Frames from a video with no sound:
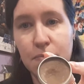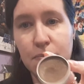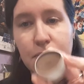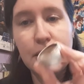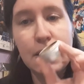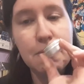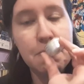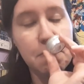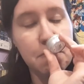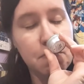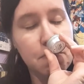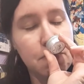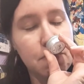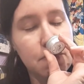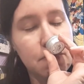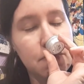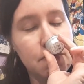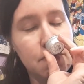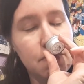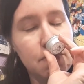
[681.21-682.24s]
Mm.
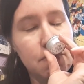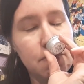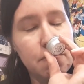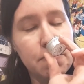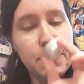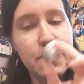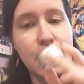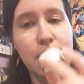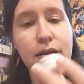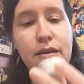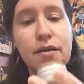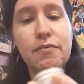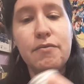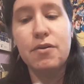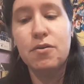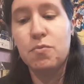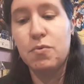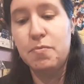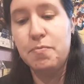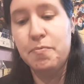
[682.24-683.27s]
I love
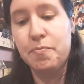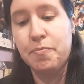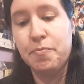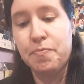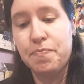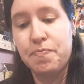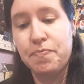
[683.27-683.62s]
this one.